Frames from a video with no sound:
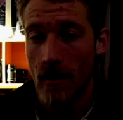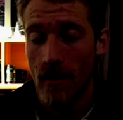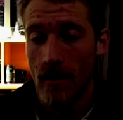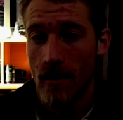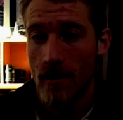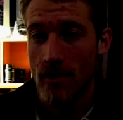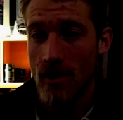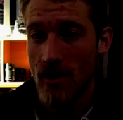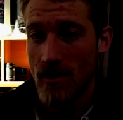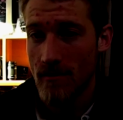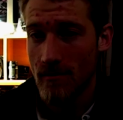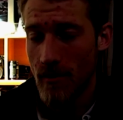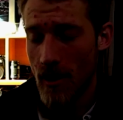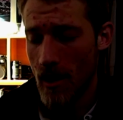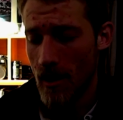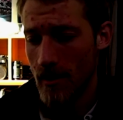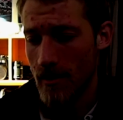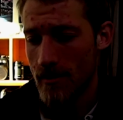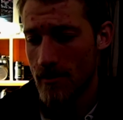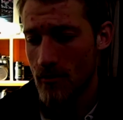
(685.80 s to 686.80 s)
just
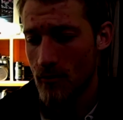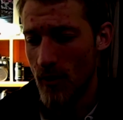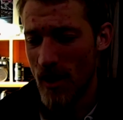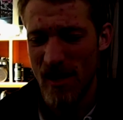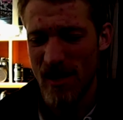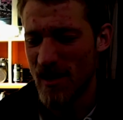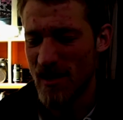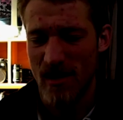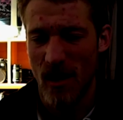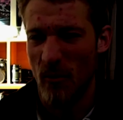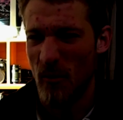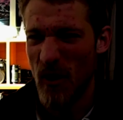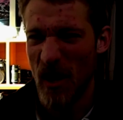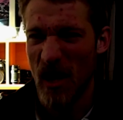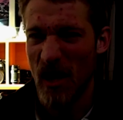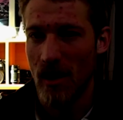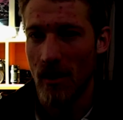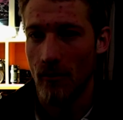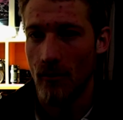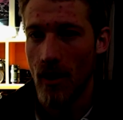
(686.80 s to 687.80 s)
by squeezing something
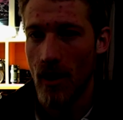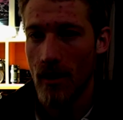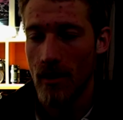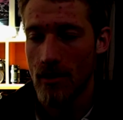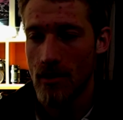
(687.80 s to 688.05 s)
anyway,